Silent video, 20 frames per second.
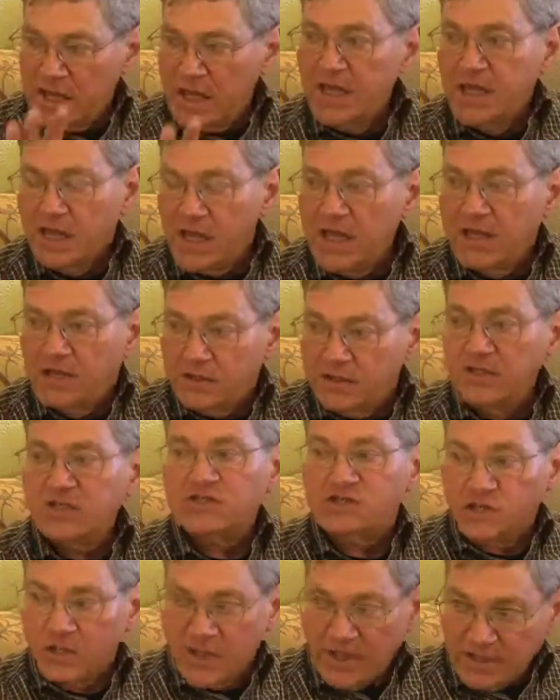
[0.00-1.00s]
And in
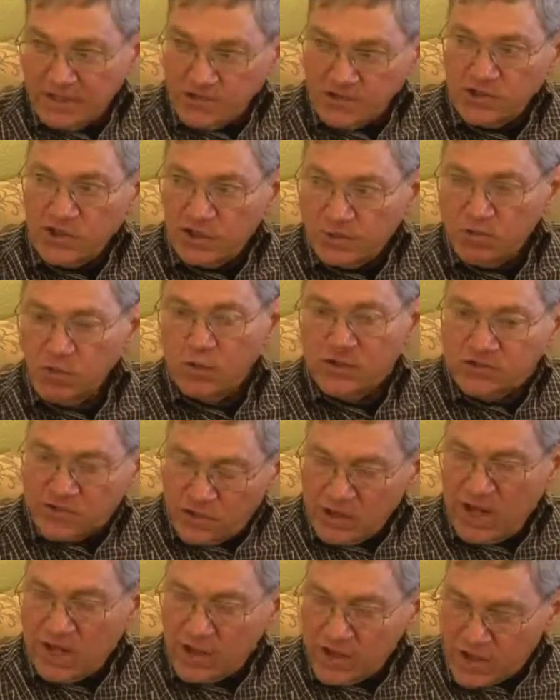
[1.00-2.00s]
this case, it
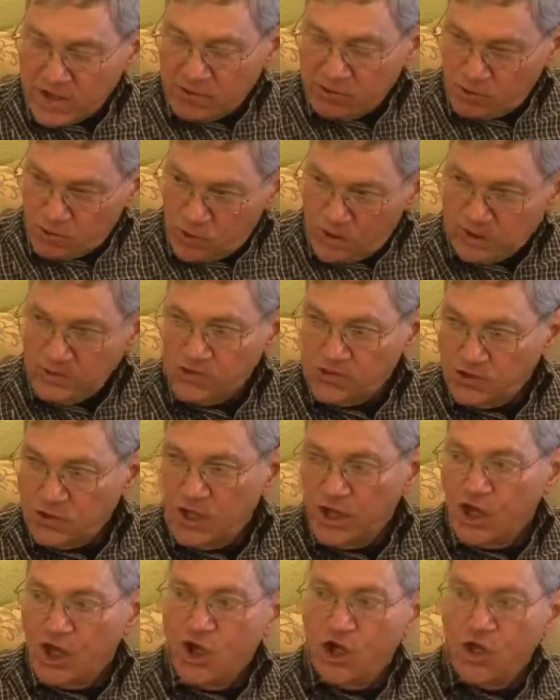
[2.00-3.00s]
was
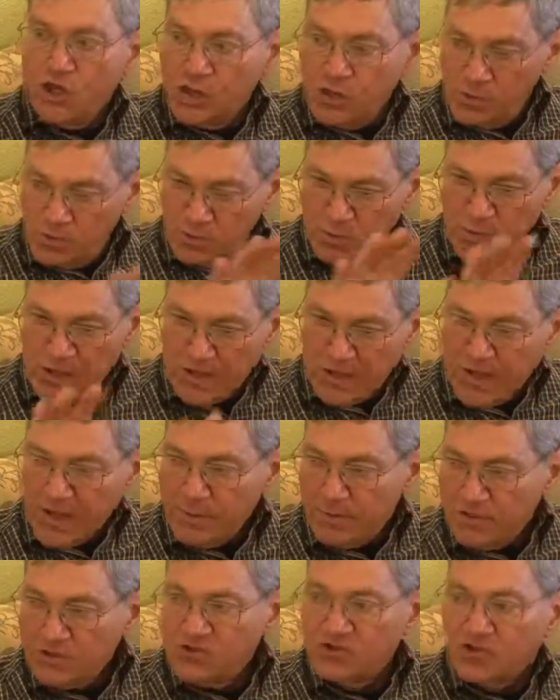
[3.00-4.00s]
being
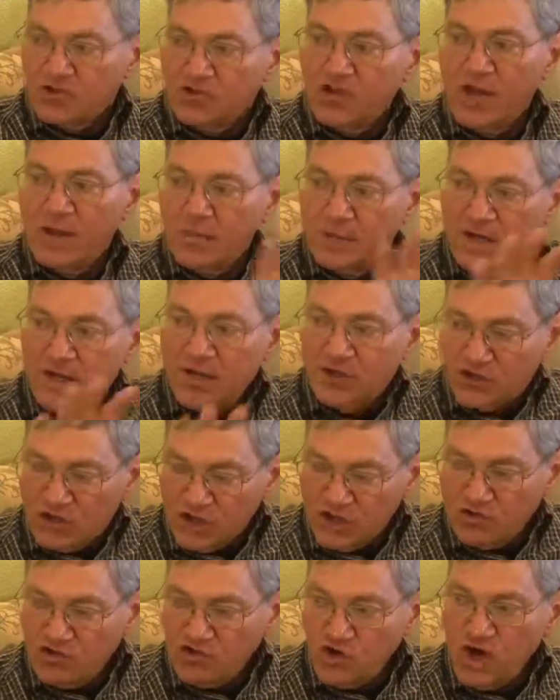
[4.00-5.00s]
able to dominate
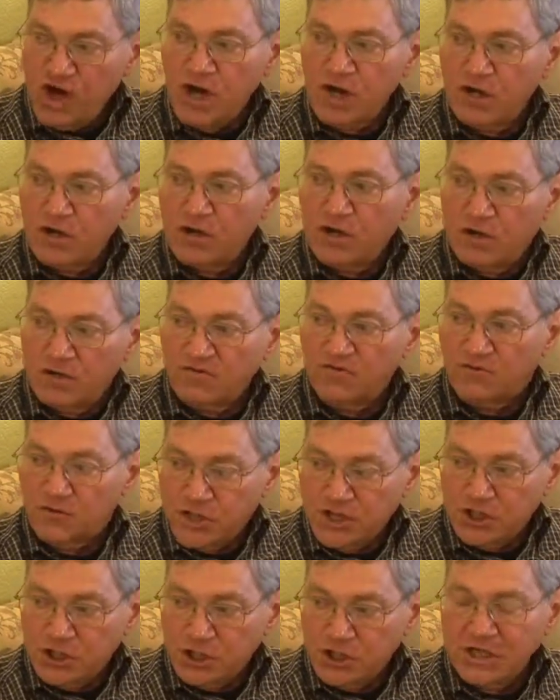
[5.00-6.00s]
the entire Gulf
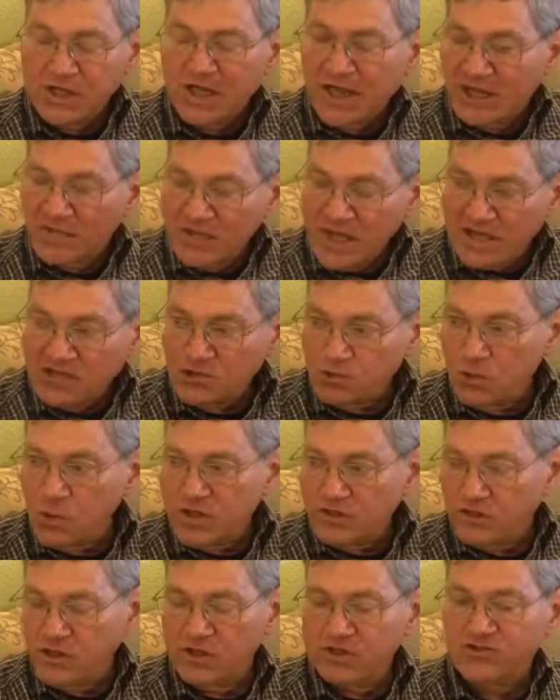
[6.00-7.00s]
region. And that's
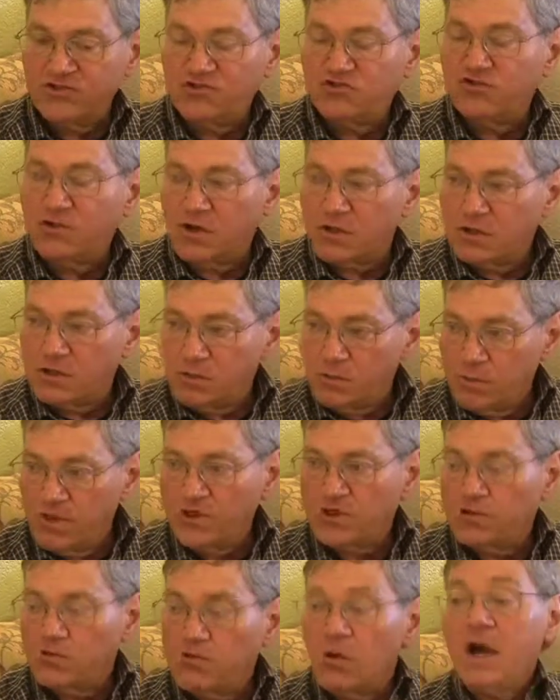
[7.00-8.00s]
what the struggle
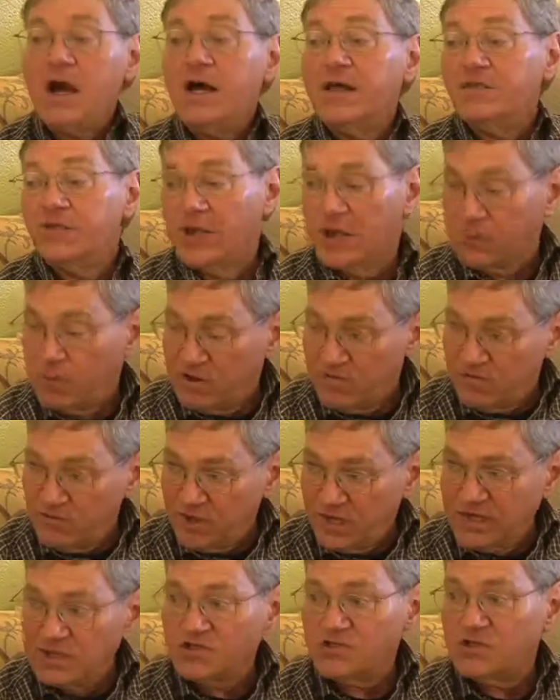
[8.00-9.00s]
with Iran that we
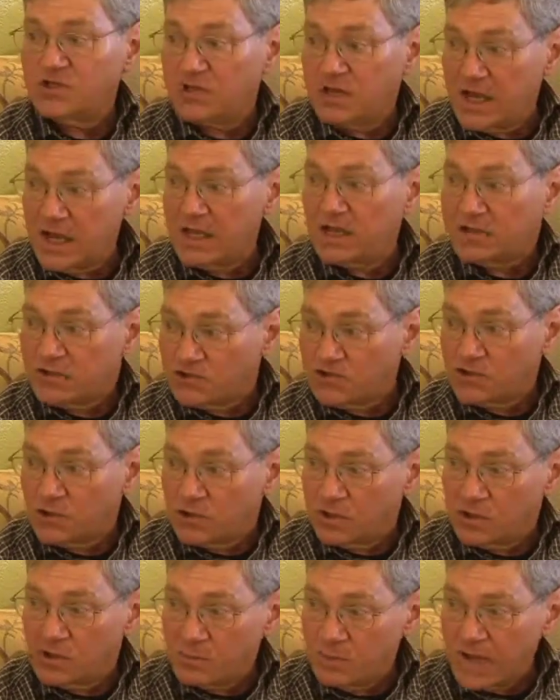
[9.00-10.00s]
face today is
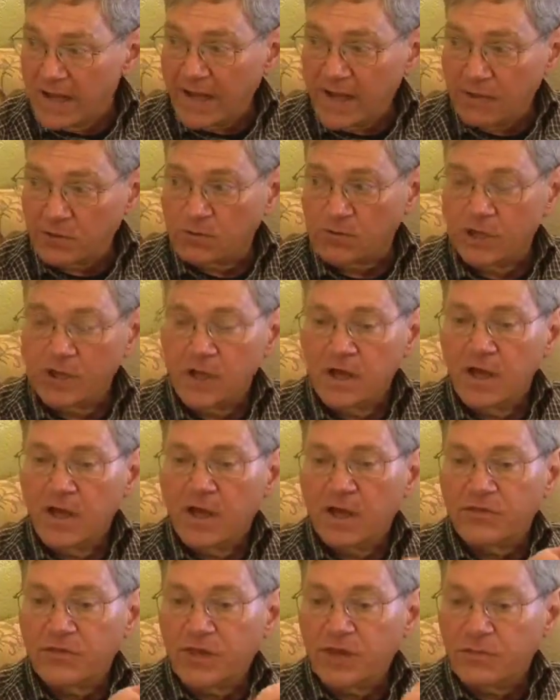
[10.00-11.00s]
all about.
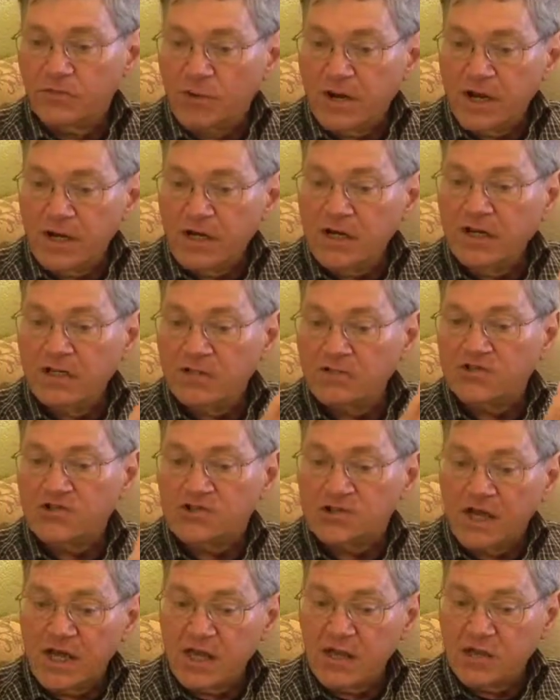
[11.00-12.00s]
The Iranians
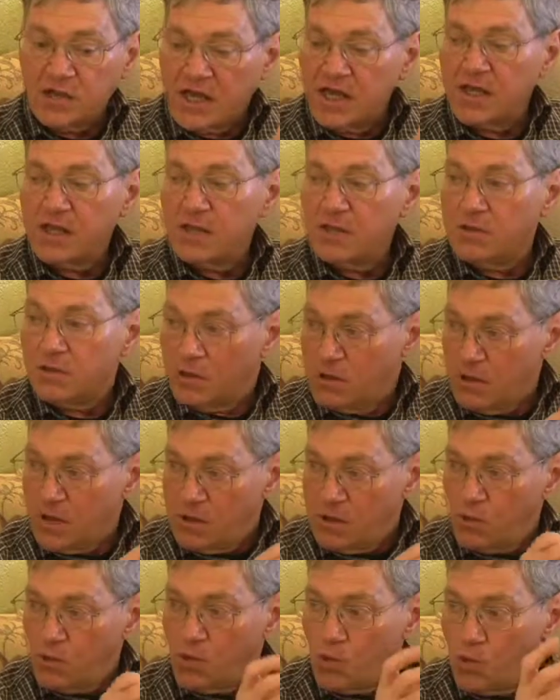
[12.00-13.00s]
say they
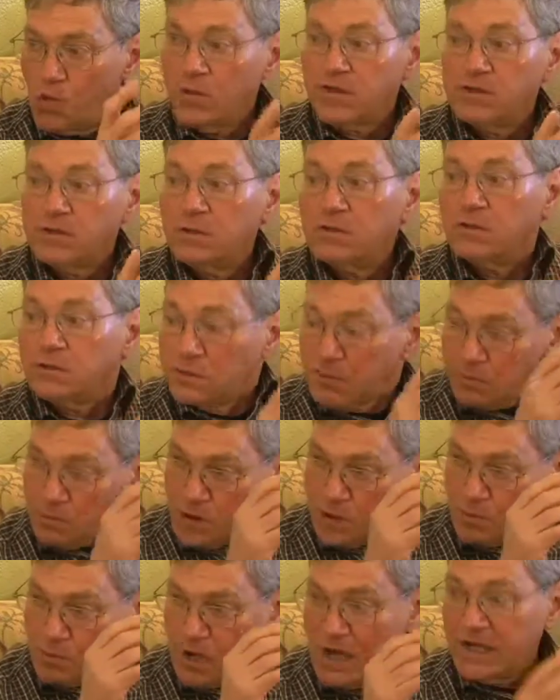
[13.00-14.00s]
will
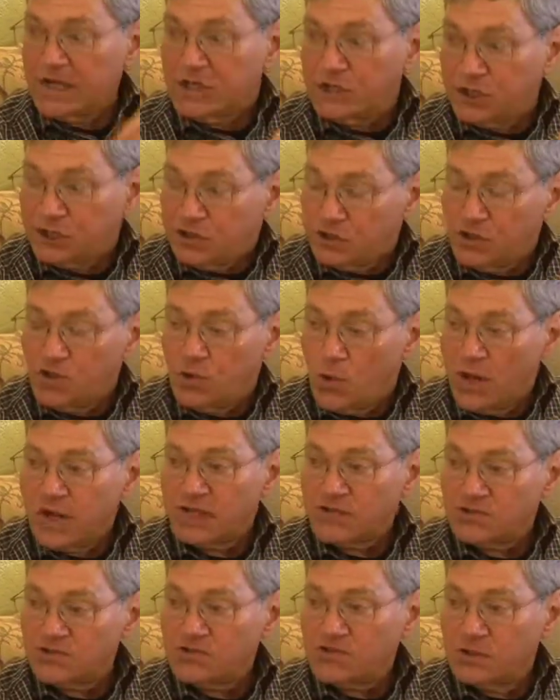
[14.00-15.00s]
punish the
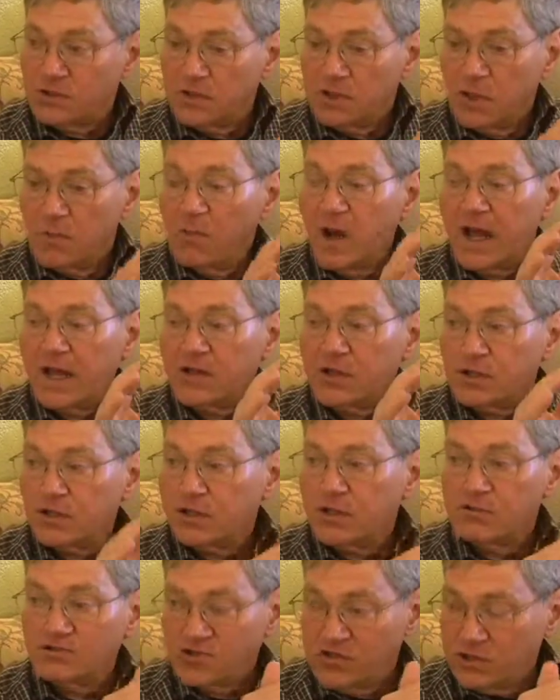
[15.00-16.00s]
U.S. by
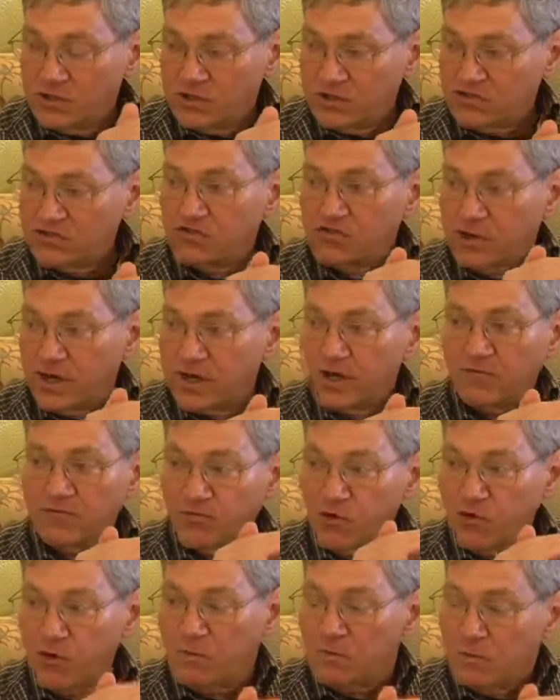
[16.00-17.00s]
closing the Strait
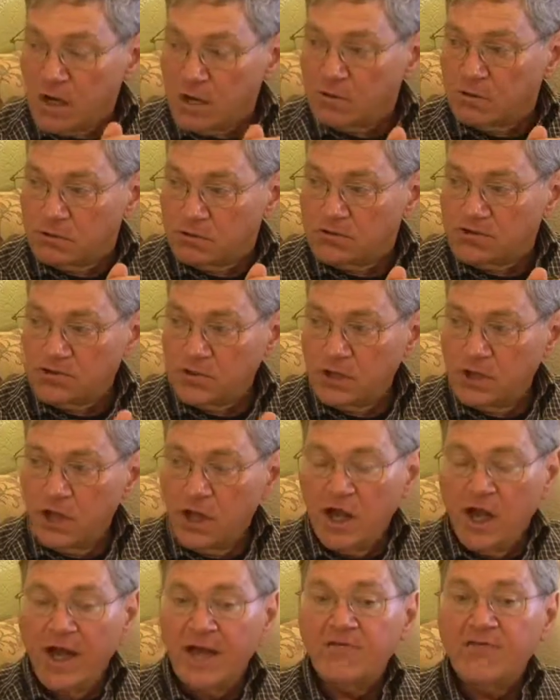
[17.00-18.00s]
of Hormuz.
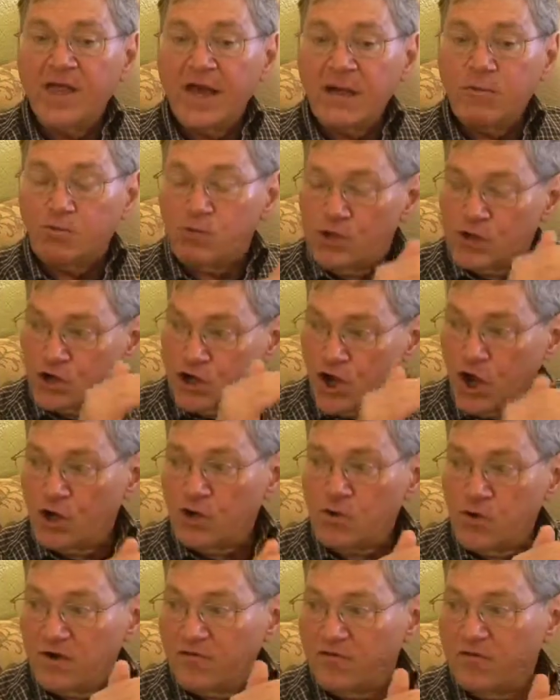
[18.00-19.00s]
And that would
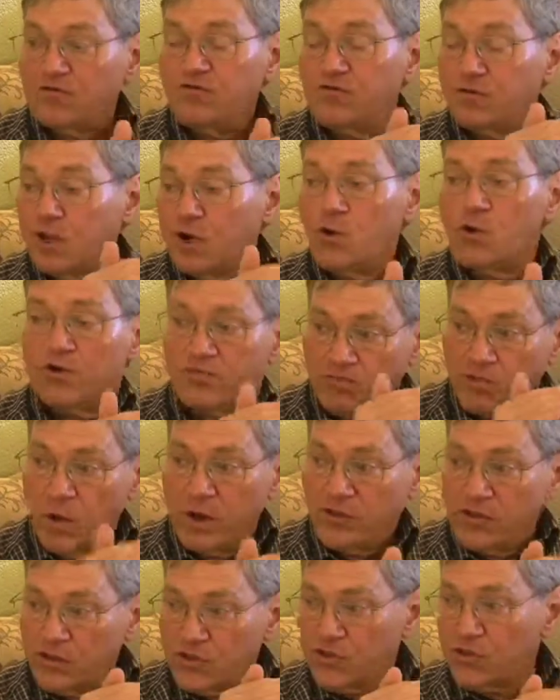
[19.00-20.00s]
cut off the flow of
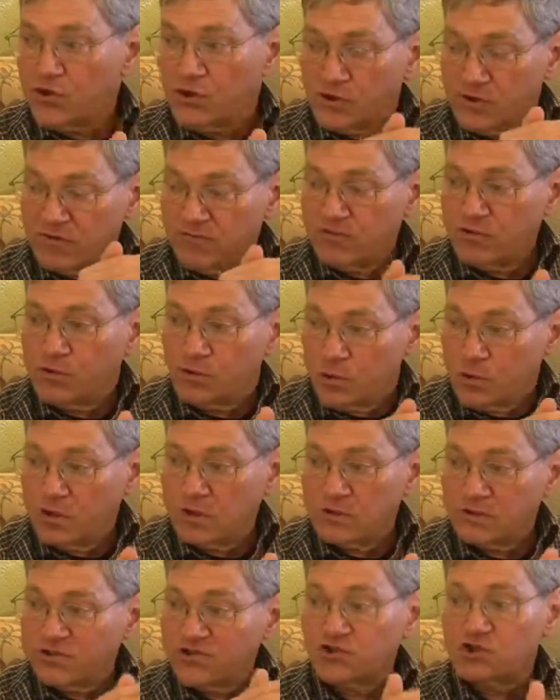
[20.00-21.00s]
one-third of the
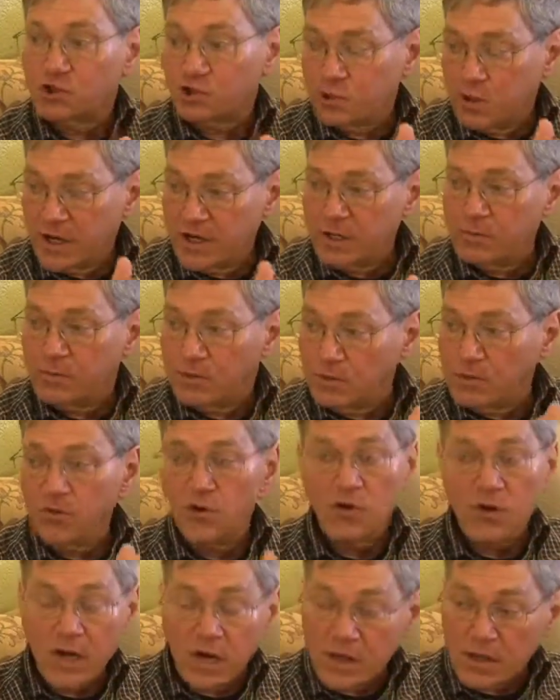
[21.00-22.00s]
world's
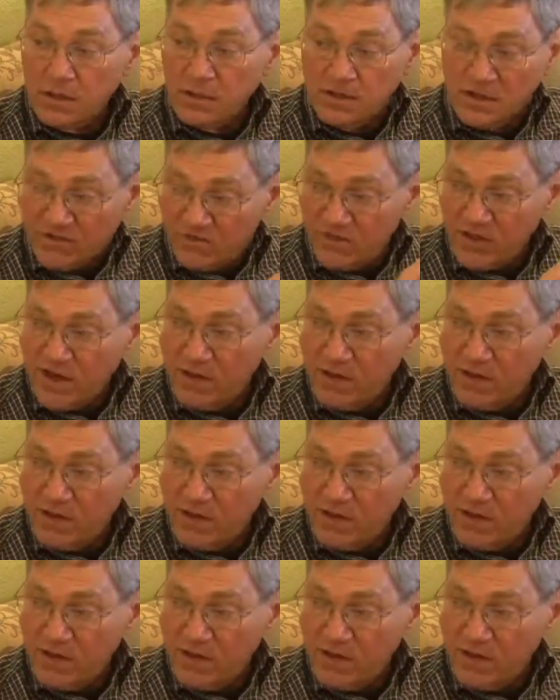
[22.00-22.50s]
tradable oil if